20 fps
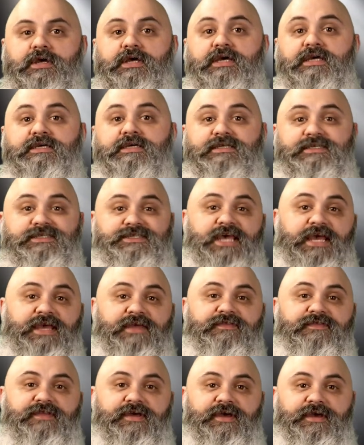
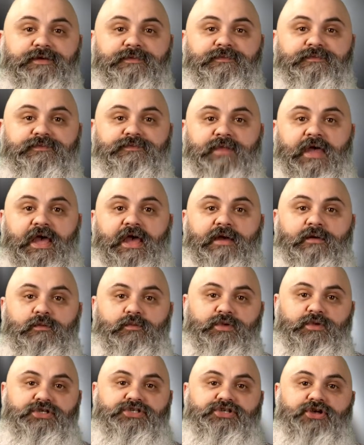Second thing that
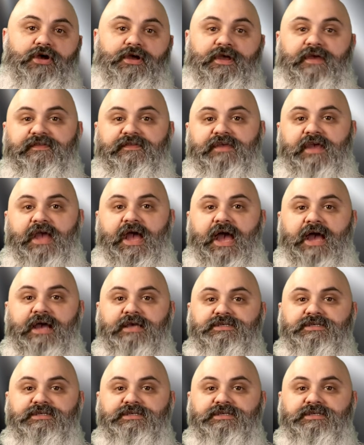we saw get the axe